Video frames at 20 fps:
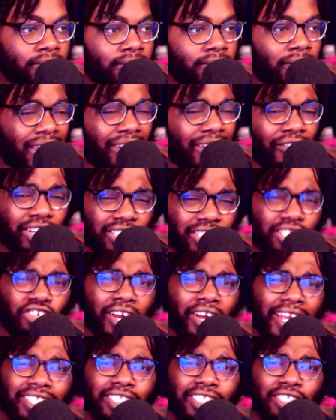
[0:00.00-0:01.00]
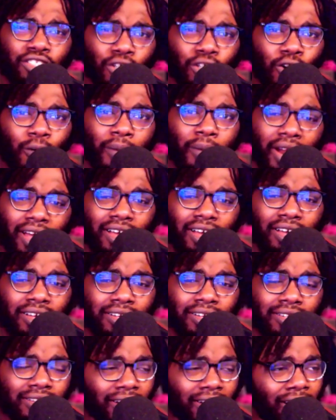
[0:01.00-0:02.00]
And Russia crazy too, bruh.
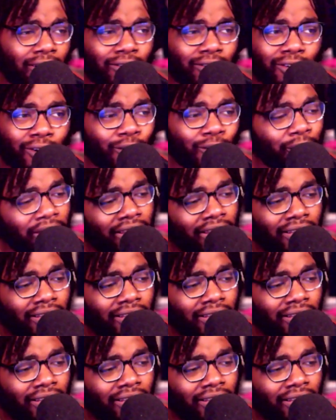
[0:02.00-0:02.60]
I don't know, man.